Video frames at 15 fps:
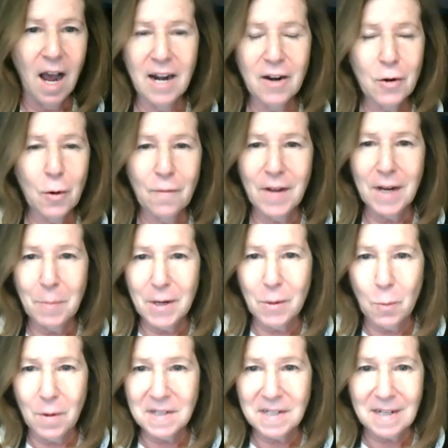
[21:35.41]
I don't know if anybody
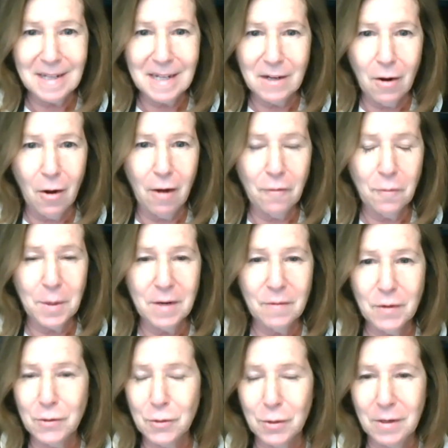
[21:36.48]
wants to lead off, but
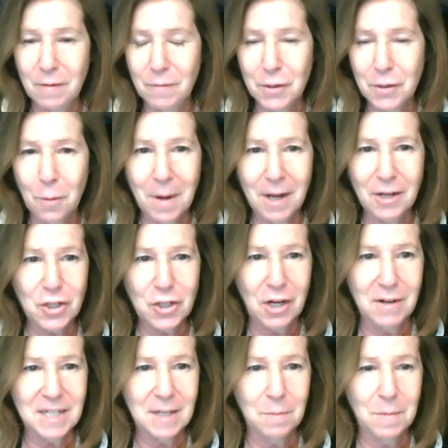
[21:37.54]
if you don't mind
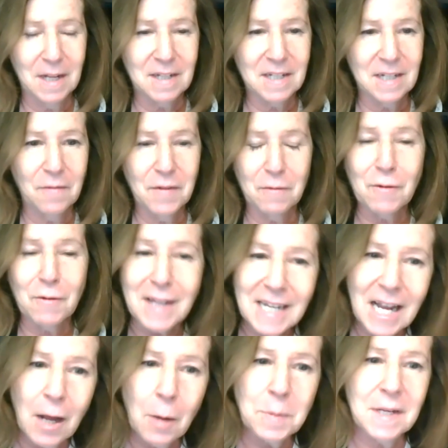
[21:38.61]
sharing some of that stuff, it
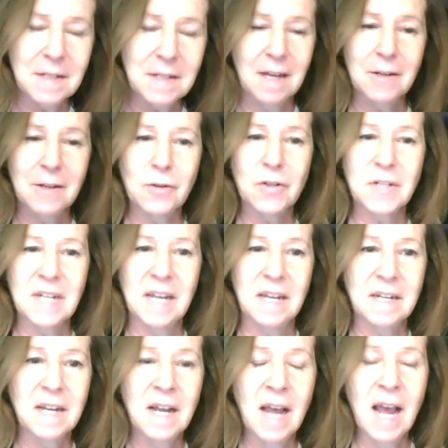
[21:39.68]
really helps us
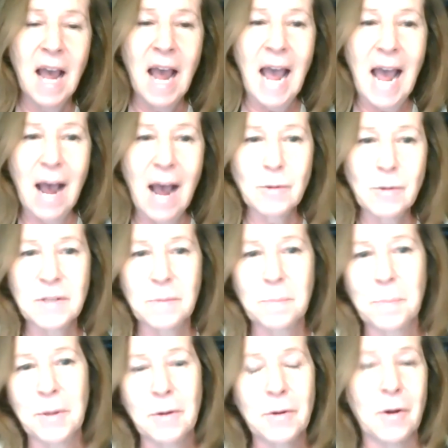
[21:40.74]
understand how to
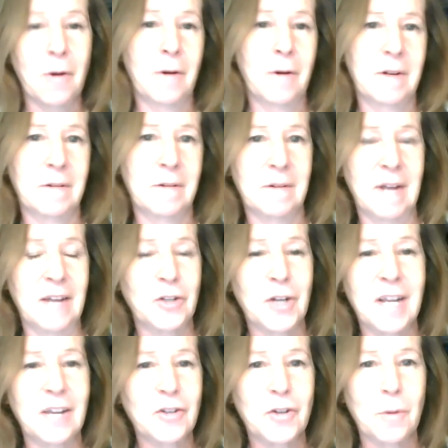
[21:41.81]
build our
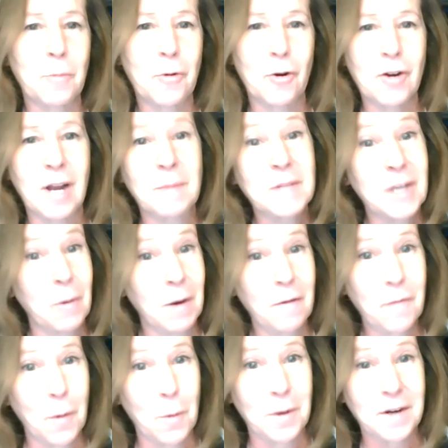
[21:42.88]
educational programs going
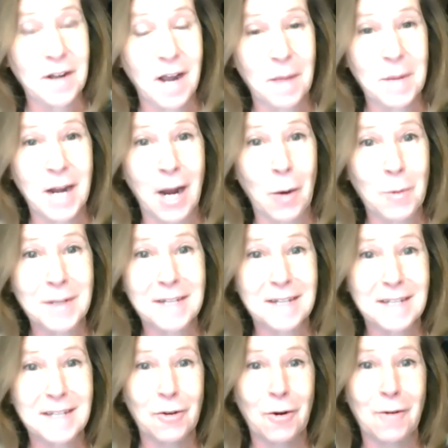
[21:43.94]
forward. I mean, I always
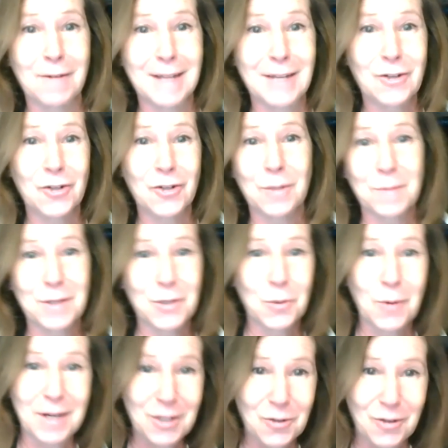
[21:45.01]
consider our relationships
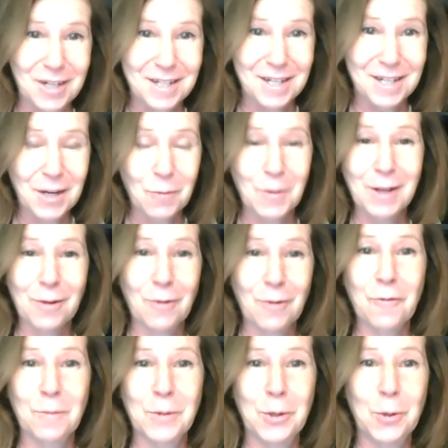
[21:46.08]
two-way streets. We learn
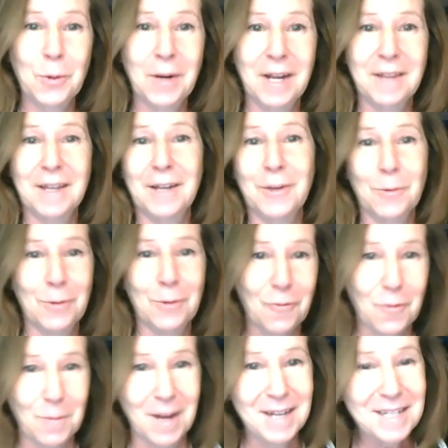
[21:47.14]
from you, and then you learn
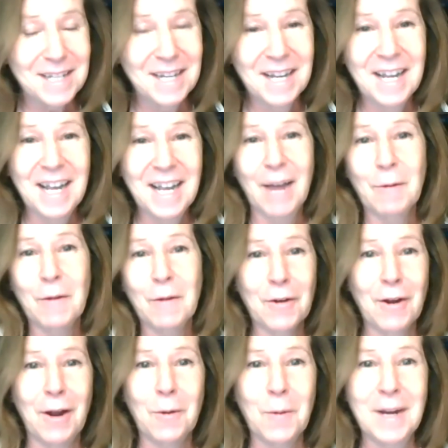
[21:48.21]
from us, and we
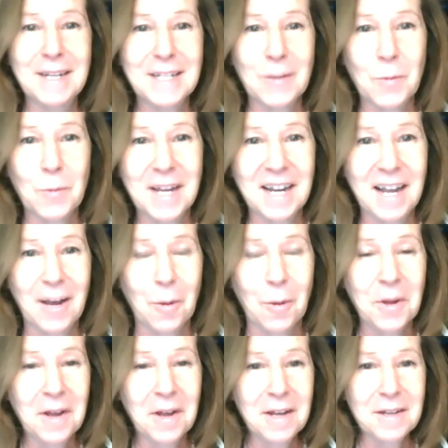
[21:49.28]
figure out ways that we can help.
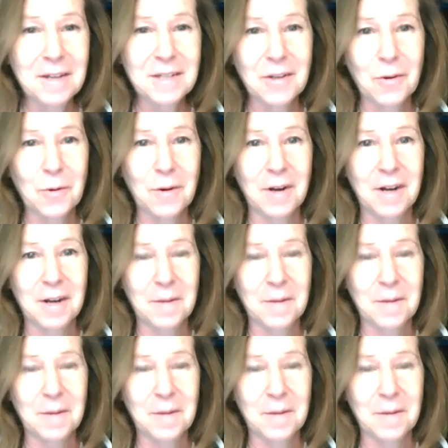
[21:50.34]
So